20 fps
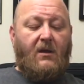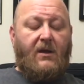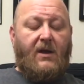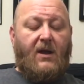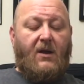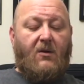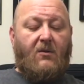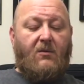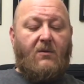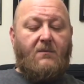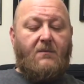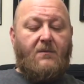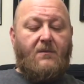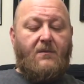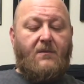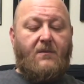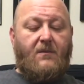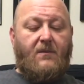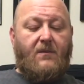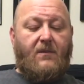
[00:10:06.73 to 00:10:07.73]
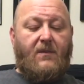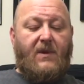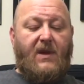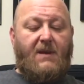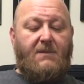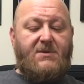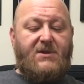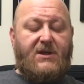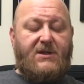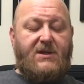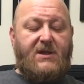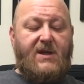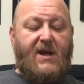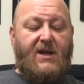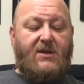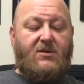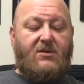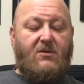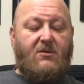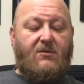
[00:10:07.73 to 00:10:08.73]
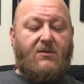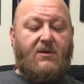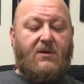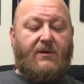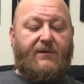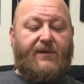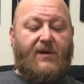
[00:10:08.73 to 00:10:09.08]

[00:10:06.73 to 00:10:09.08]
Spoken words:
Now, the M16A2